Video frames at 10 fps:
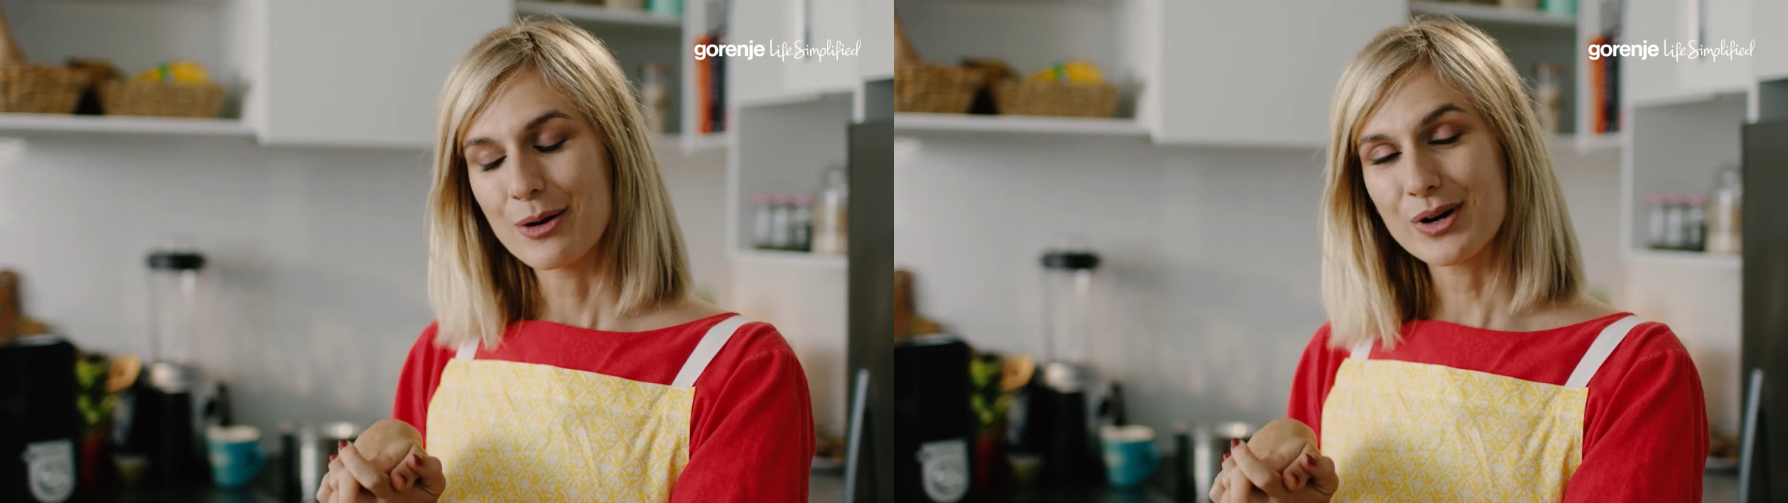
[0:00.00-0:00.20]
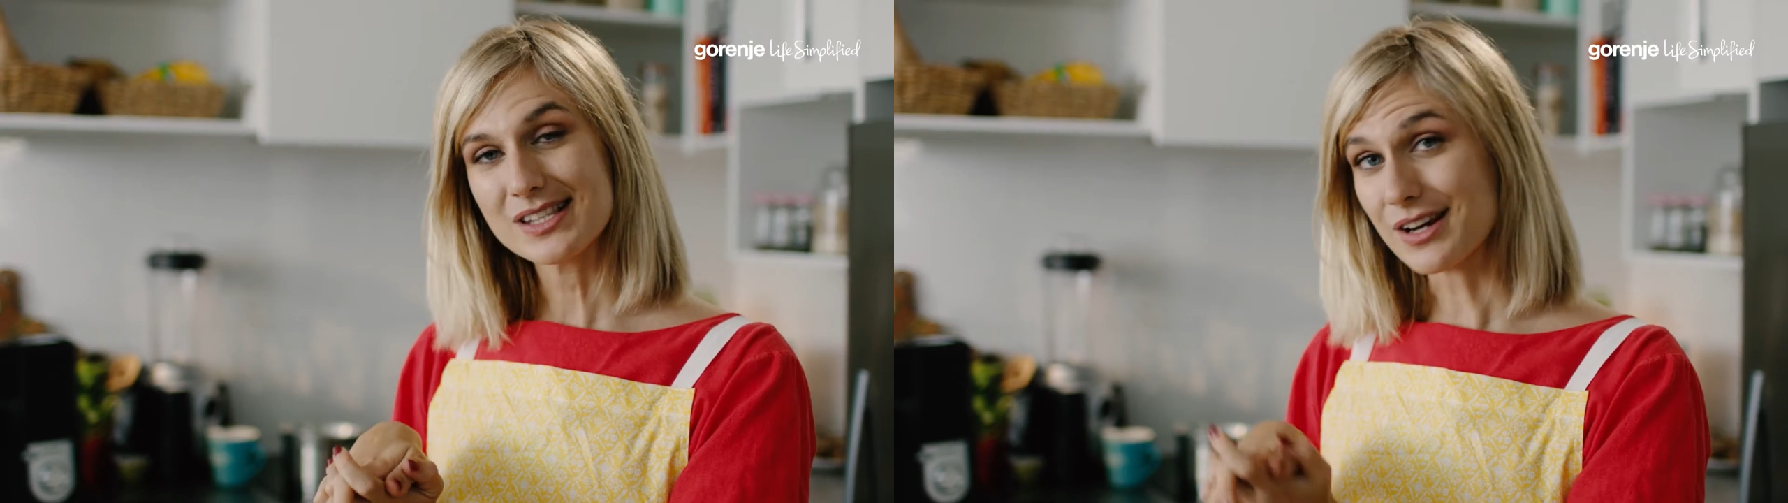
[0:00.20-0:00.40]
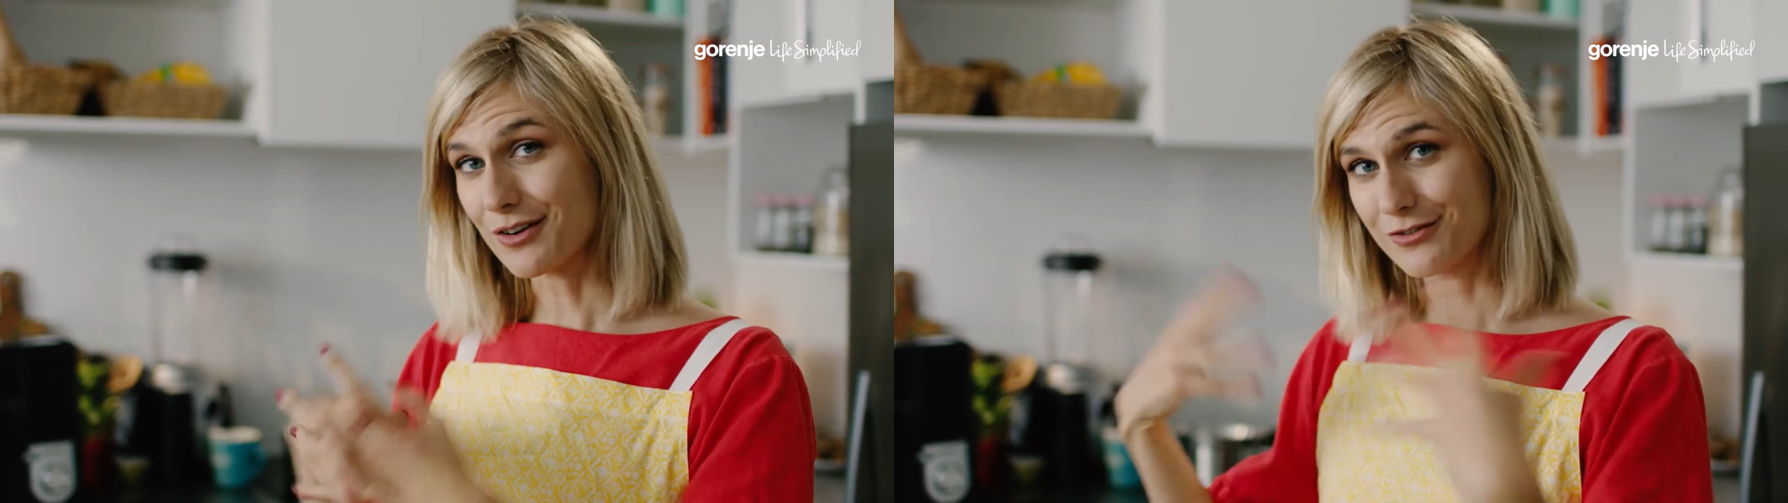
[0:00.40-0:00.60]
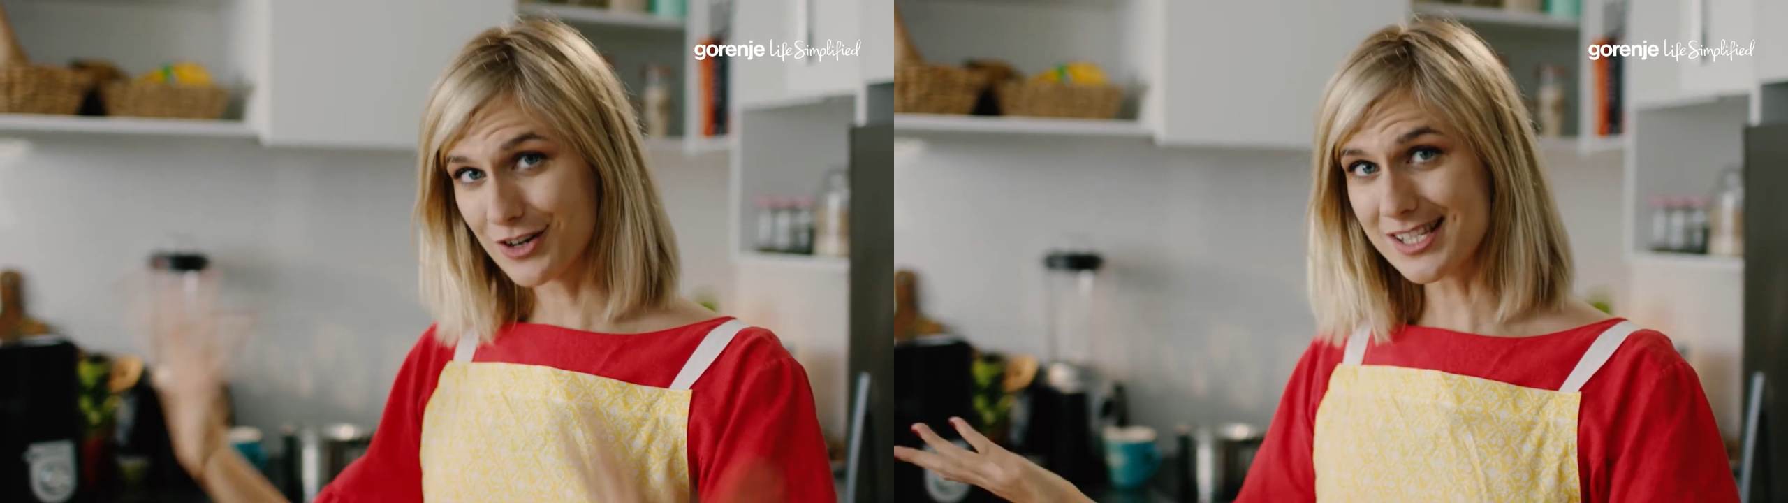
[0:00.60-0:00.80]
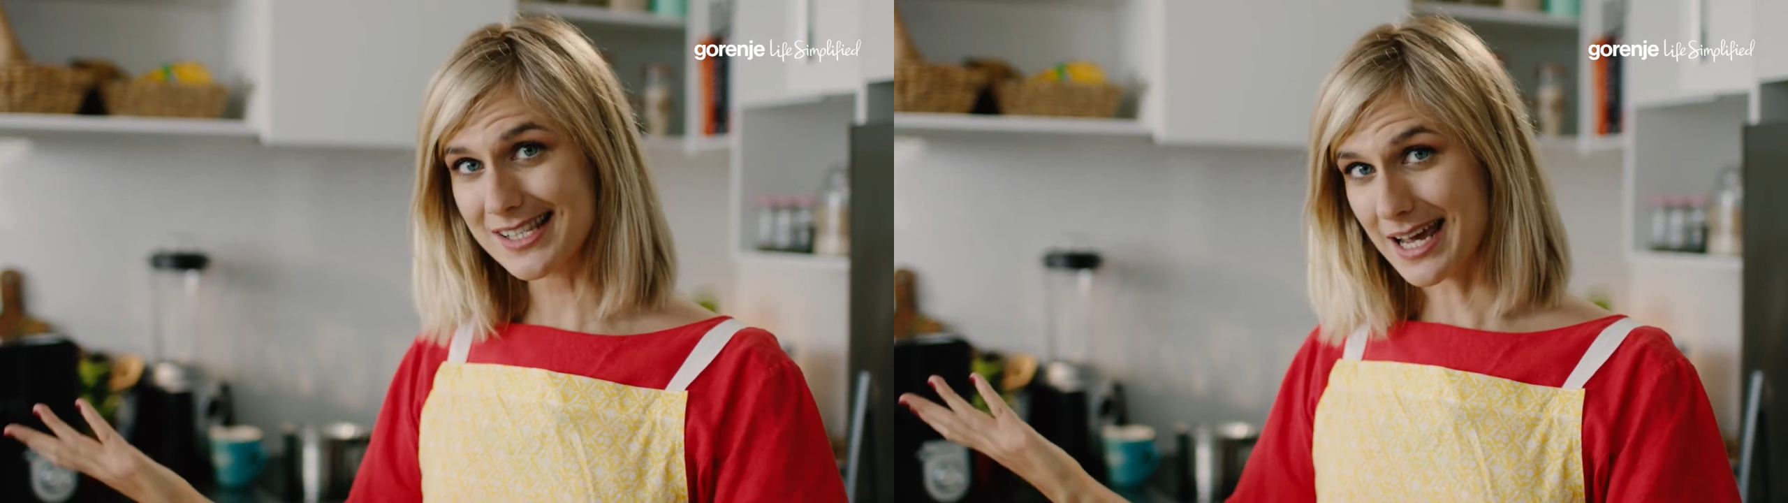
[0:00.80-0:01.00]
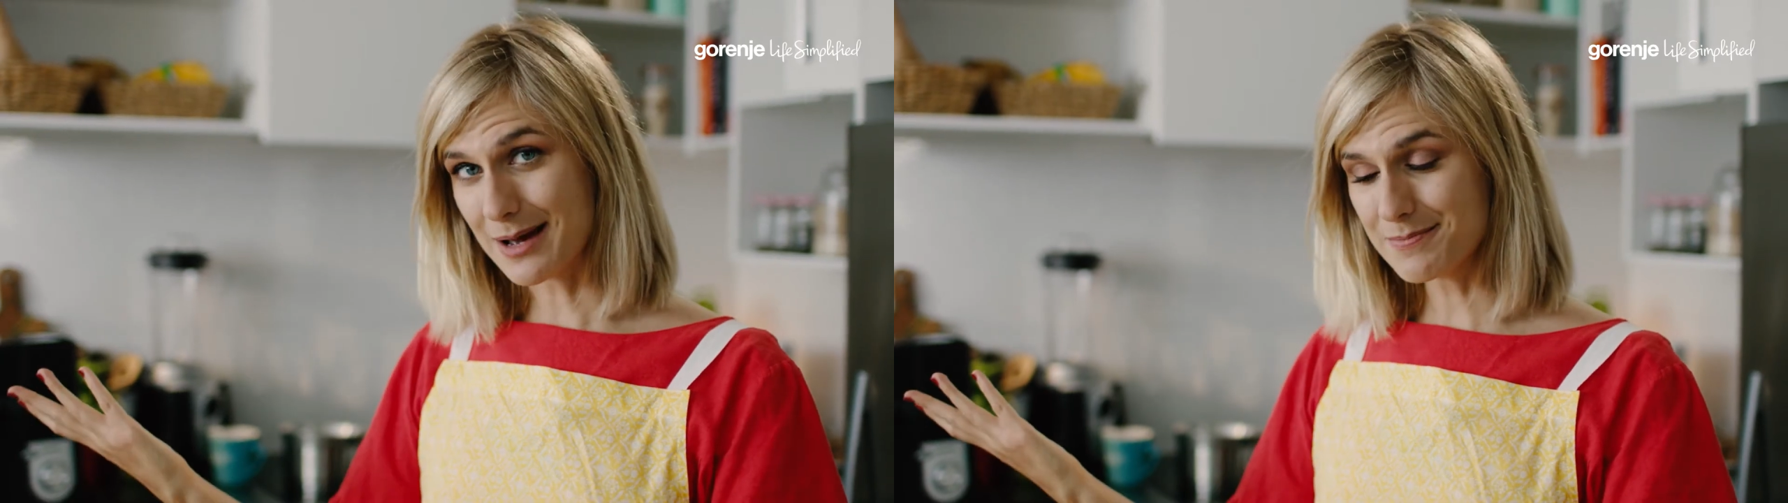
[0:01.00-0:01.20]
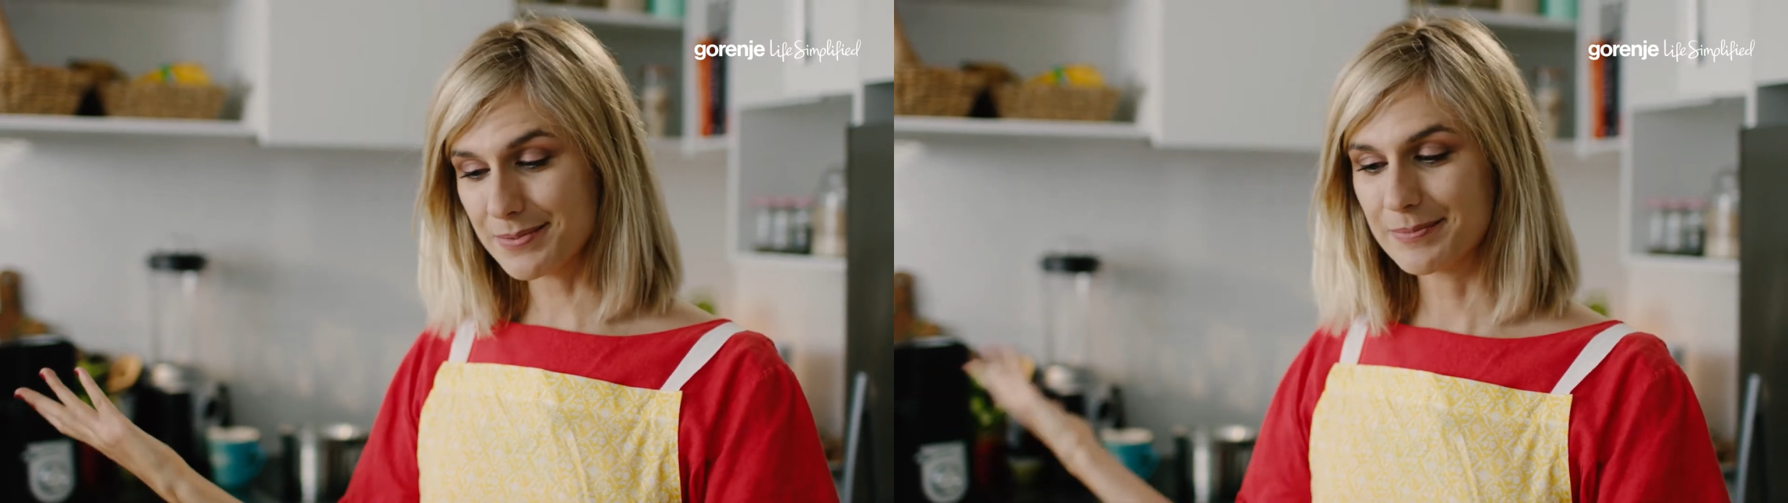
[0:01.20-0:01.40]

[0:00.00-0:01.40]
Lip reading: What's our first step